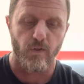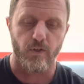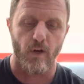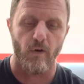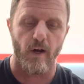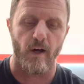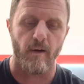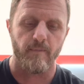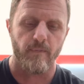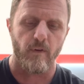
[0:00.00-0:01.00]

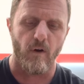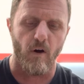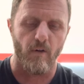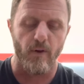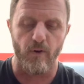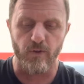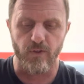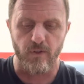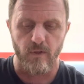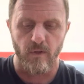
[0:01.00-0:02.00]
So all
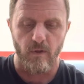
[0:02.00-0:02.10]
those